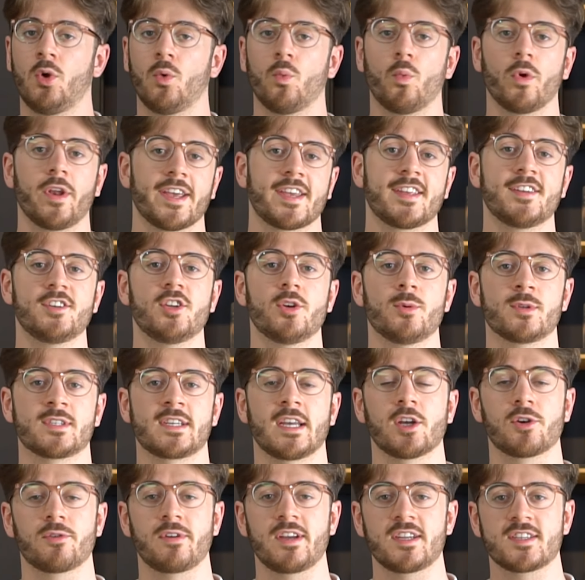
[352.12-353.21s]
what I can do is
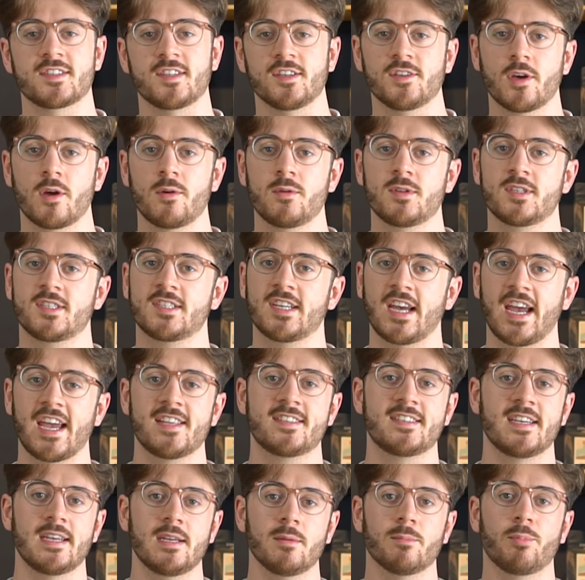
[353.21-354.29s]
increase the dose to
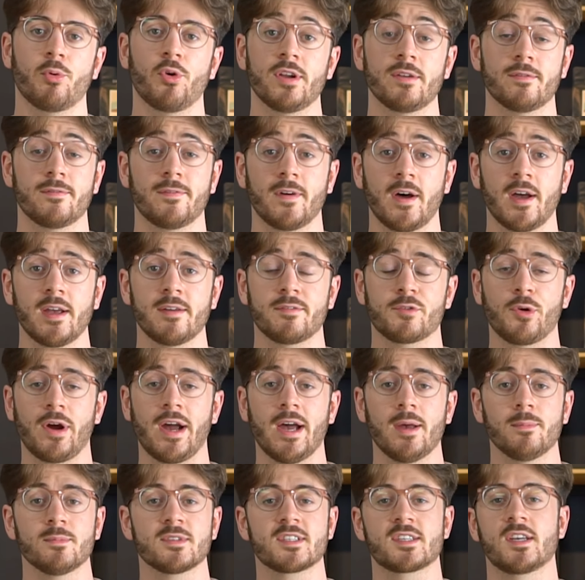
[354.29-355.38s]
18.5
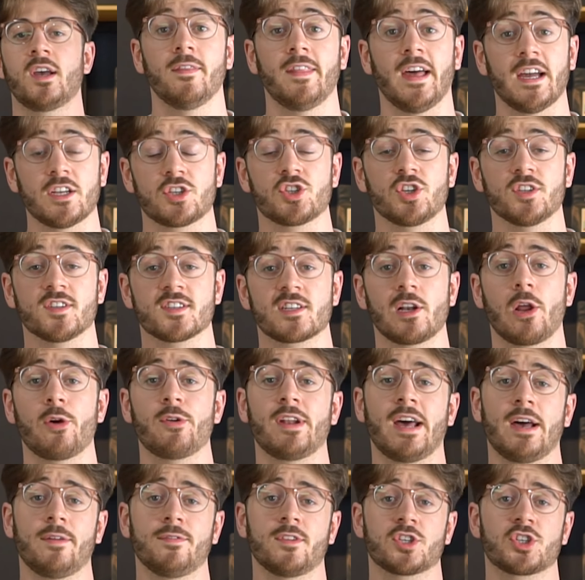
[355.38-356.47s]
grams. That should slow
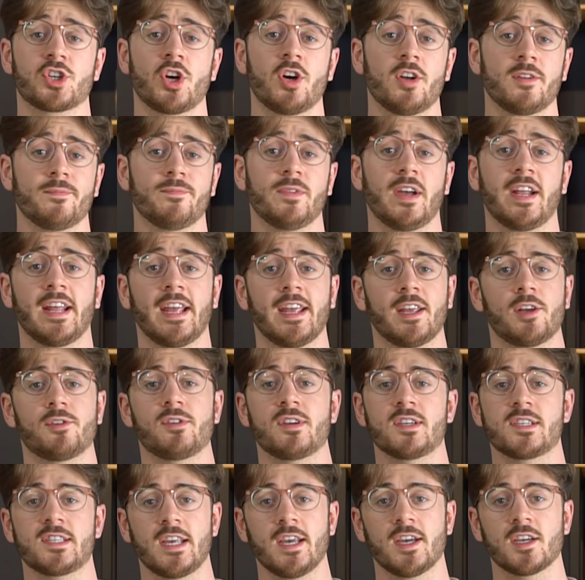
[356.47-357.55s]
down the shot and
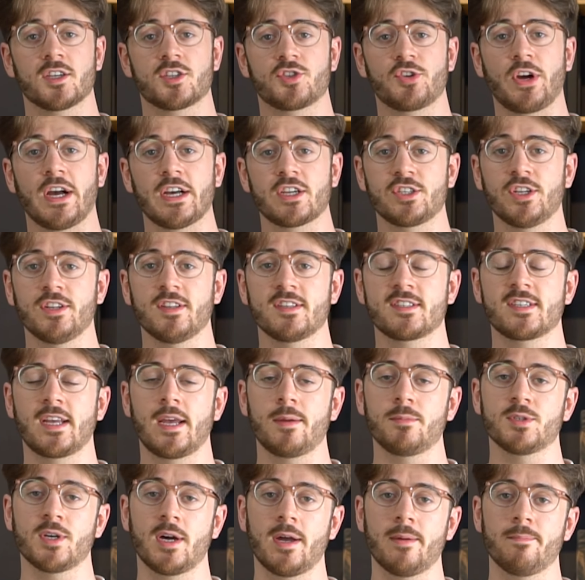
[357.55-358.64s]
increase the extraction at the
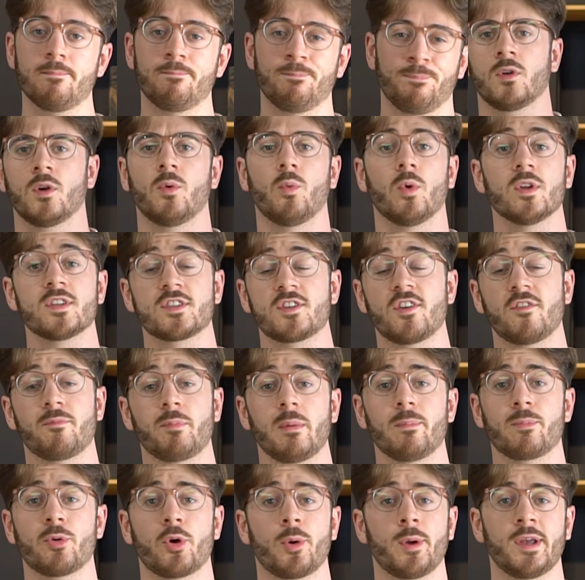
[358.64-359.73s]
same time. Once you've
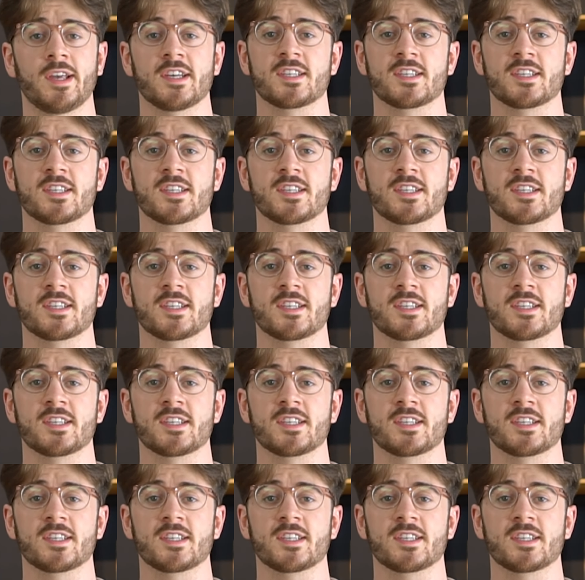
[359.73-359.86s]
been brewing